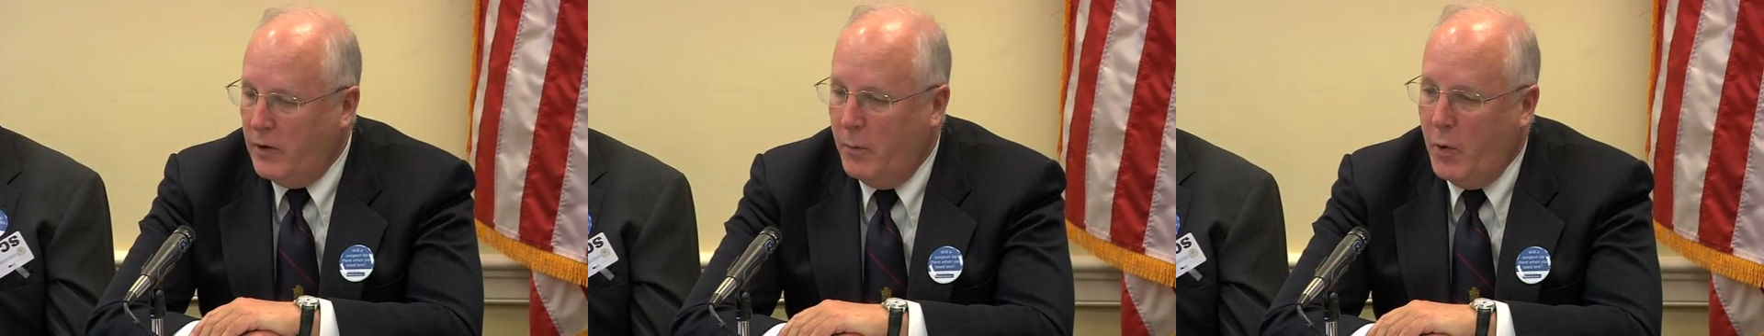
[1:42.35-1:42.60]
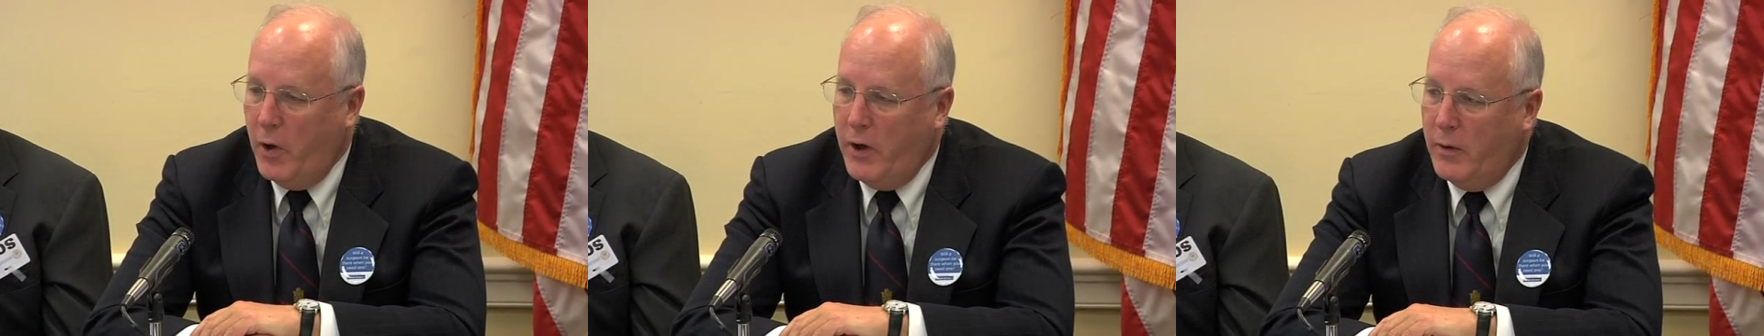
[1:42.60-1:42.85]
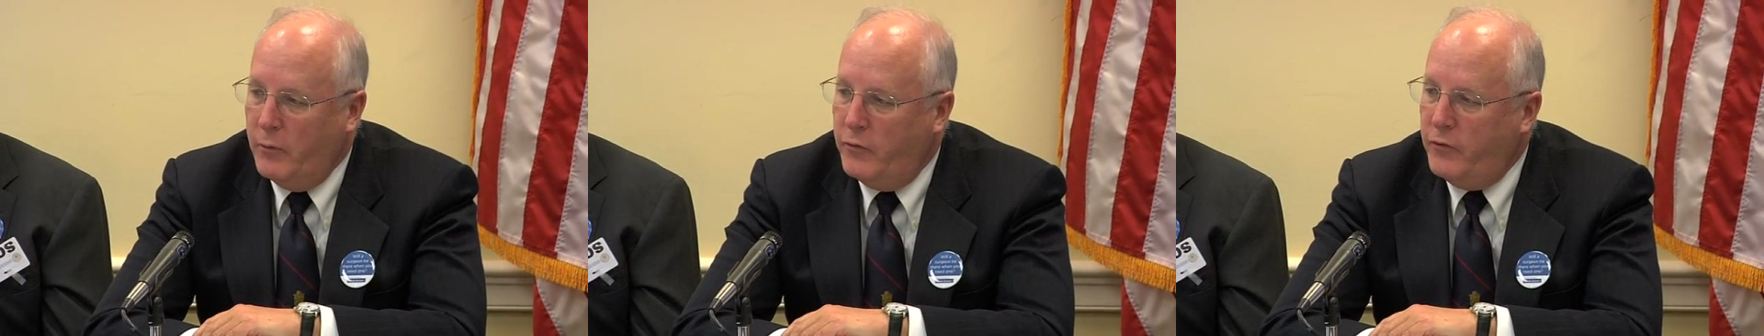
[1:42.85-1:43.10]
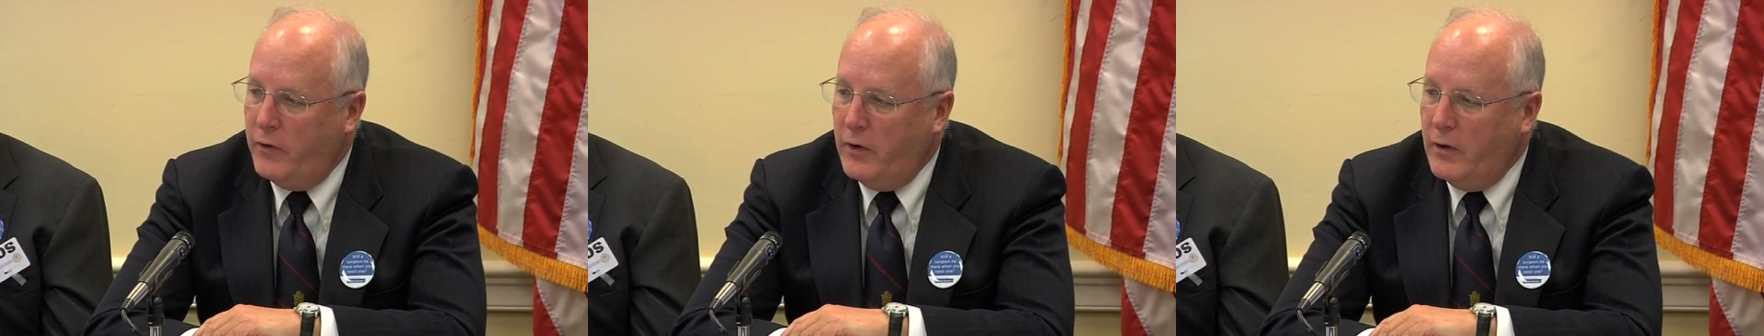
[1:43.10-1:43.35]

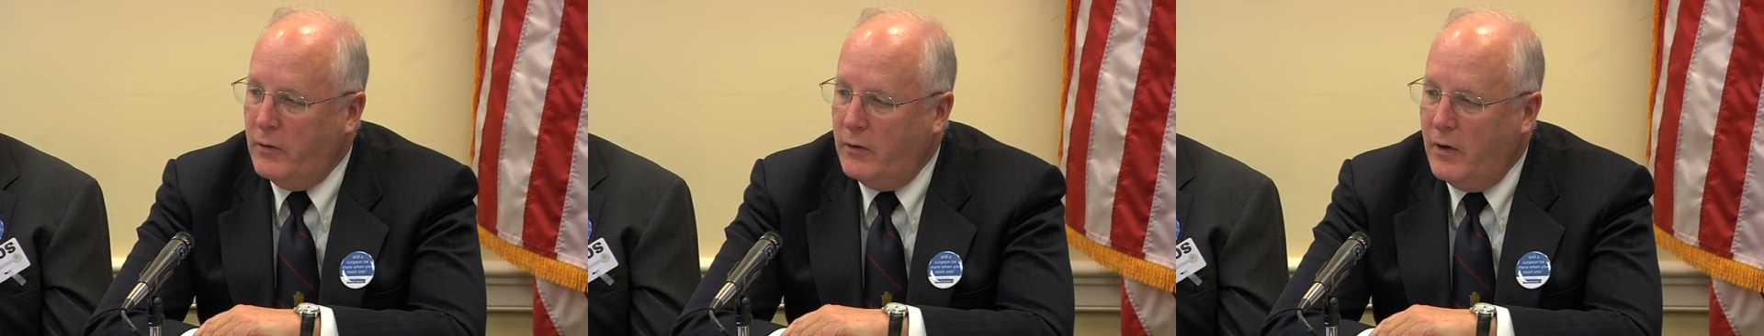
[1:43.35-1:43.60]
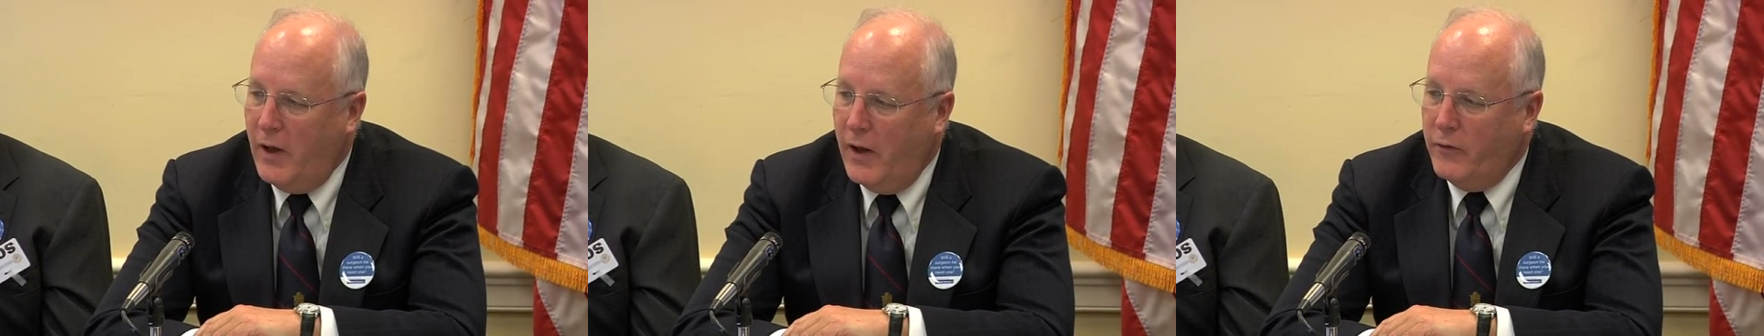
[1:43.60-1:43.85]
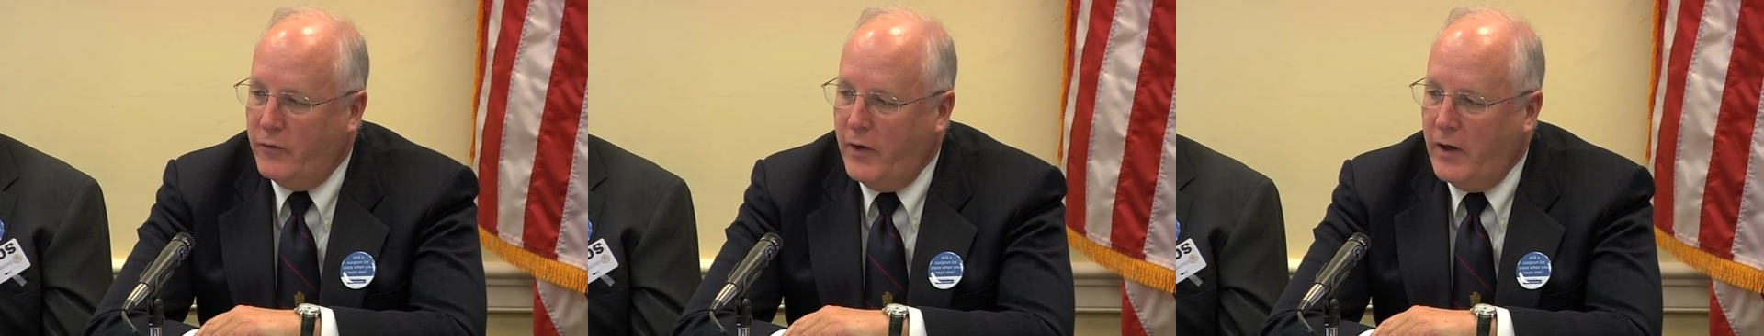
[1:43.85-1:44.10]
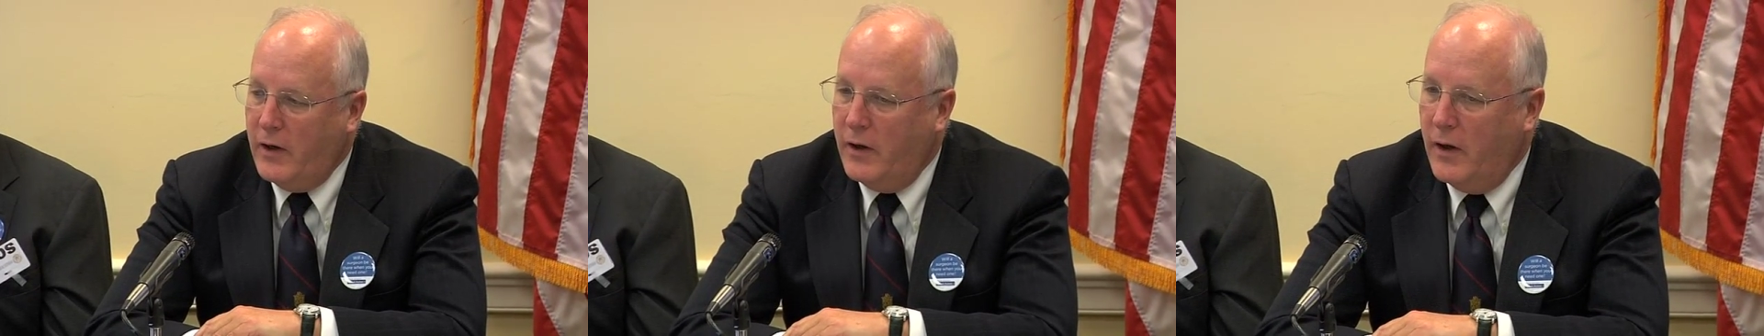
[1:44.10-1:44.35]
AAMC has
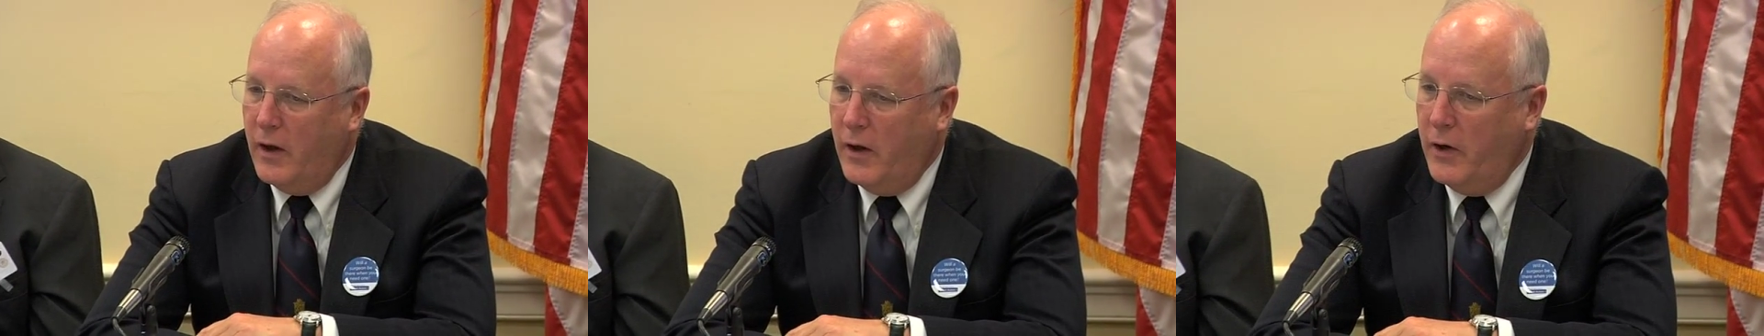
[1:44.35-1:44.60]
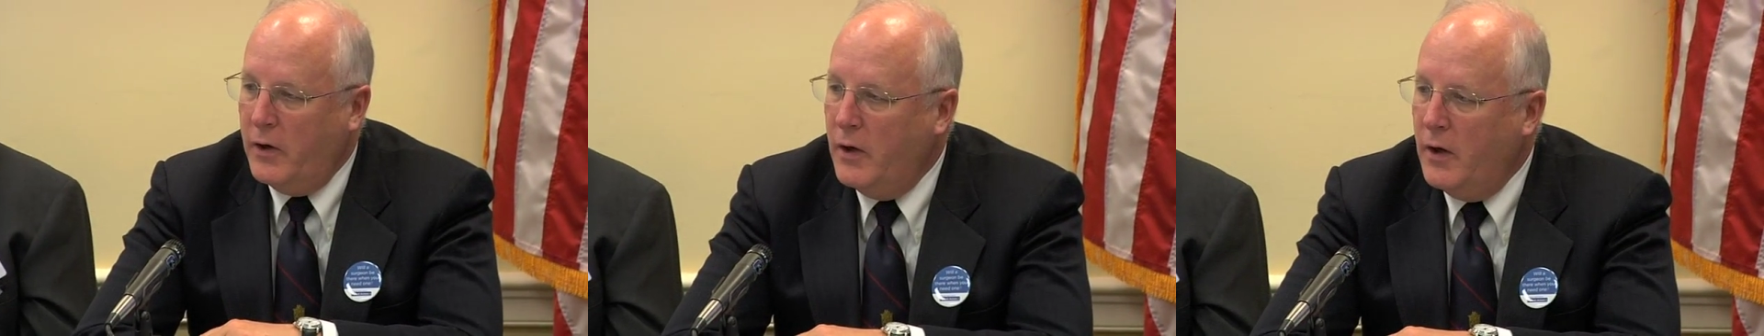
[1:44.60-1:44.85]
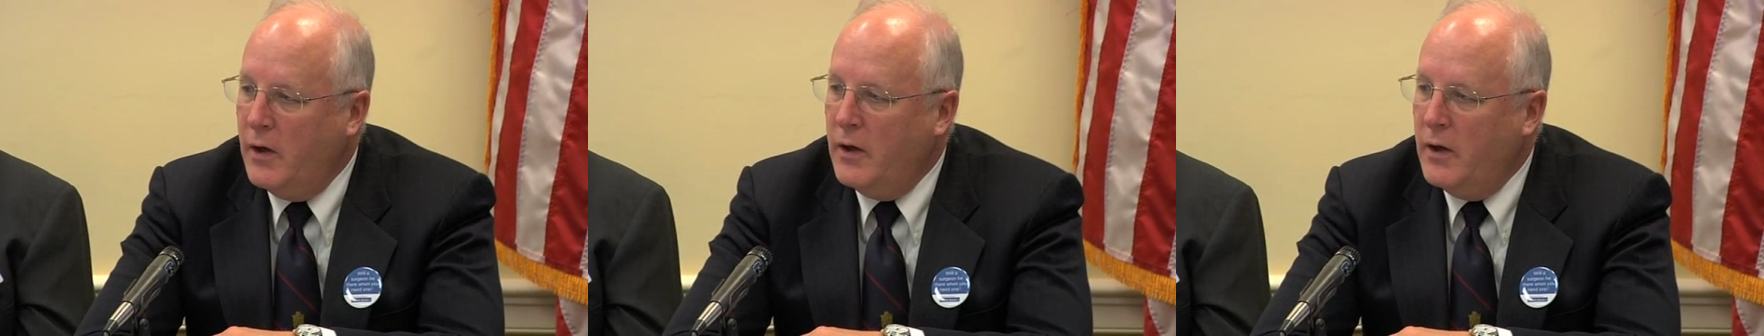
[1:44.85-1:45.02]
data on,